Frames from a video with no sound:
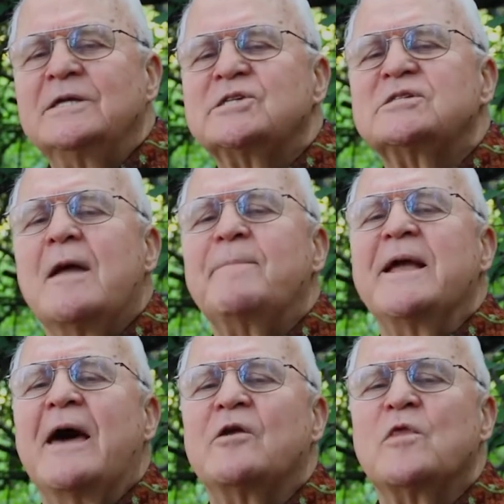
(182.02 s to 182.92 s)
stepping
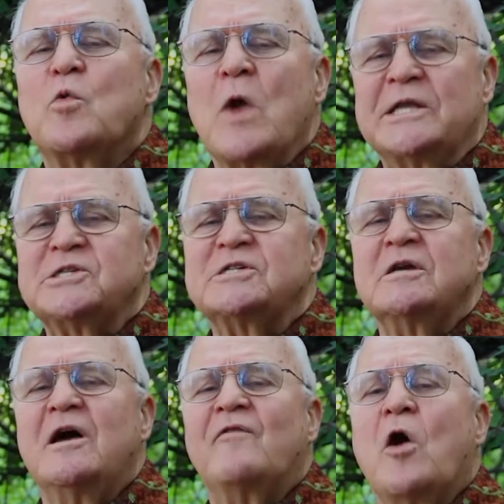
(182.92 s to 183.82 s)
out of the ruts
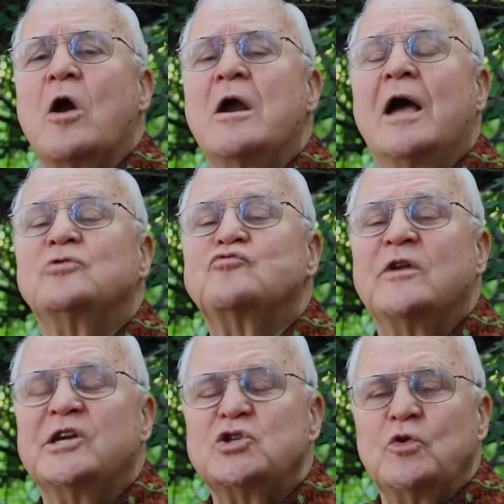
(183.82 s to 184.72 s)
of our
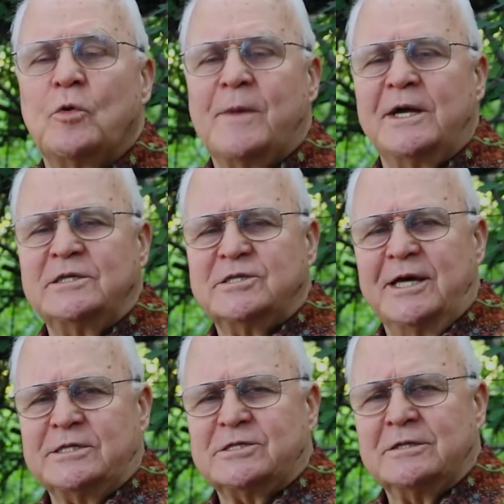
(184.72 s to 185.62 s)
traditional
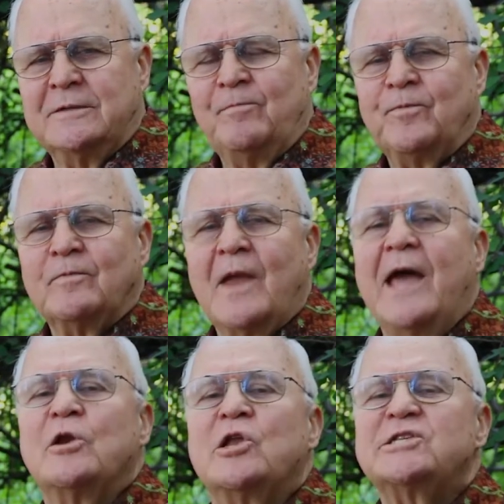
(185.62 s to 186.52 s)
mindsets
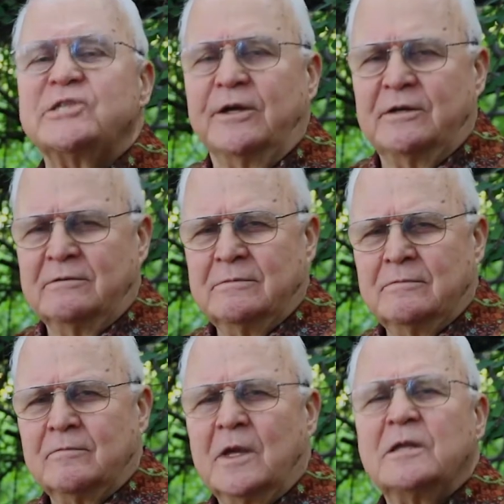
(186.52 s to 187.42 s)
and listen
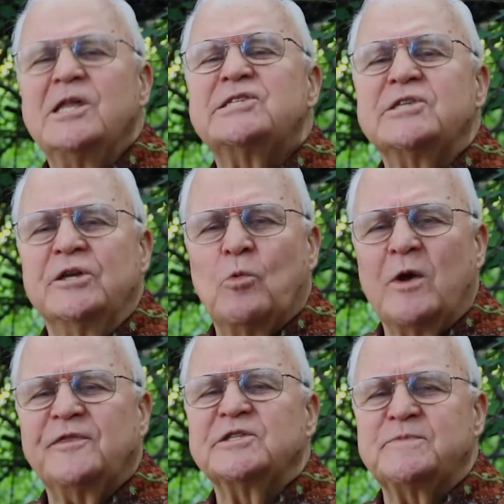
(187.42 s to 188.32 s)
to
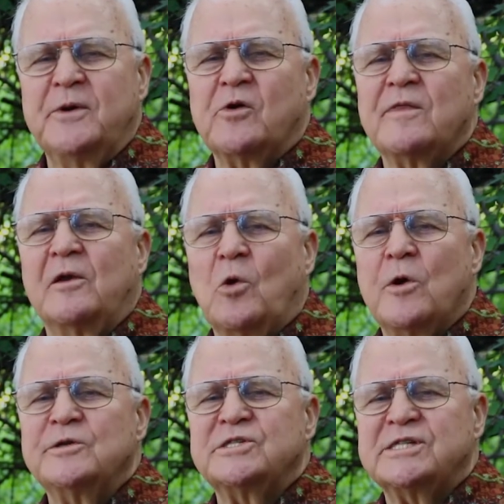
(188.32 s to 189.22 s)
what the Spirit of the
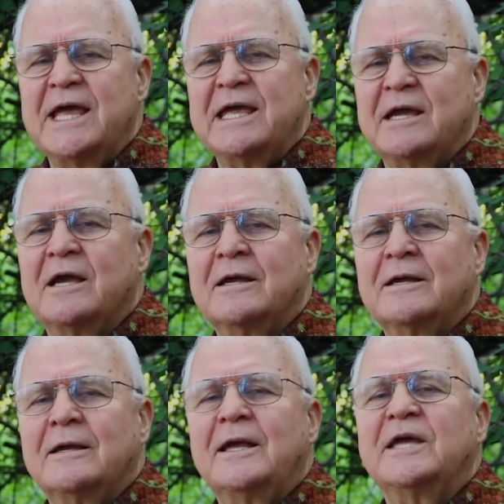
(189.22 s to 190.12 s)
Lord is saying
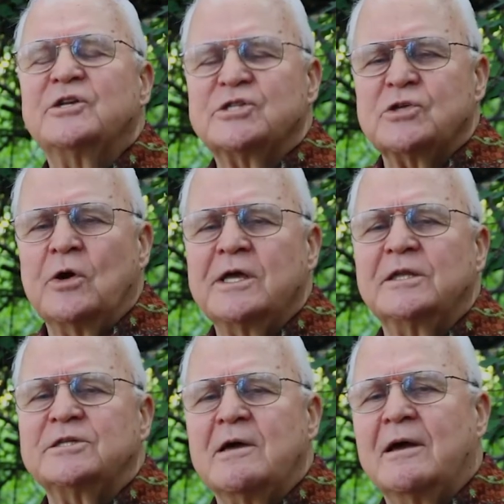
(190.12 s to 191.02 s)
in discerning
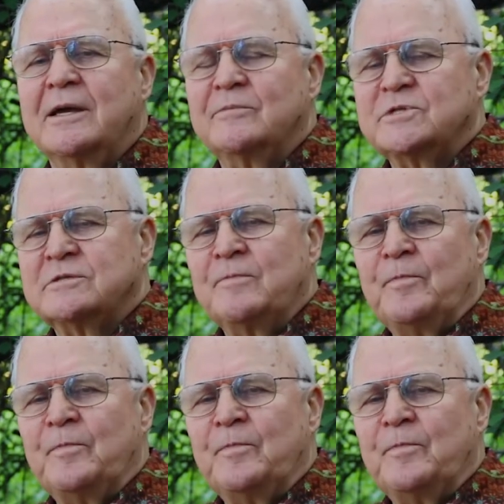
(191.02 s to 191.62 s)
the times.